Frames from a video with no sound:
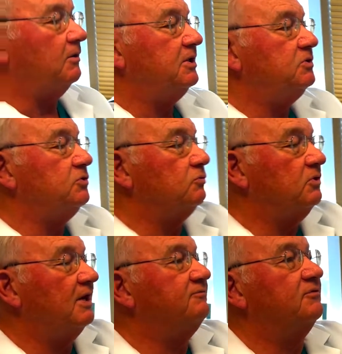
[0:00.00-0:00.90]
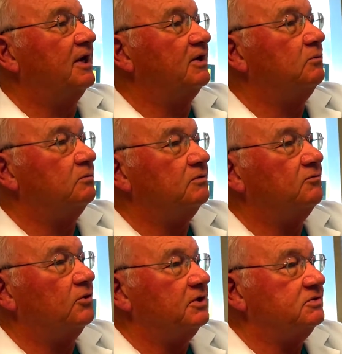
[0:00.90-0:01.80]
in your left leg, what we've
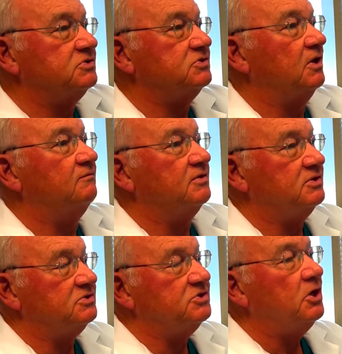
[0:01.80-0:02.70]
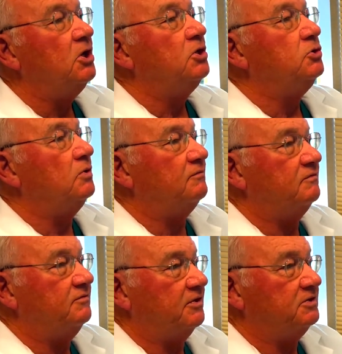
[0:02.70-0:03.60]
already discovered is you have
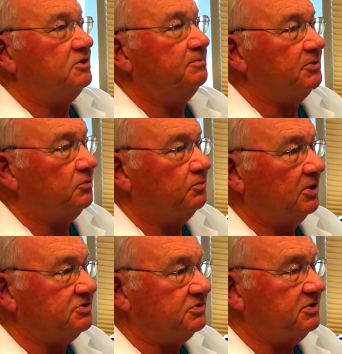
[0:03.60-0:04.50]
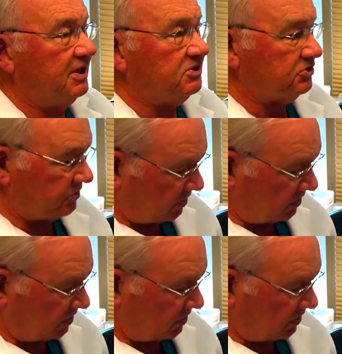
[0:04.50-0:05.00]
a very typical presentation.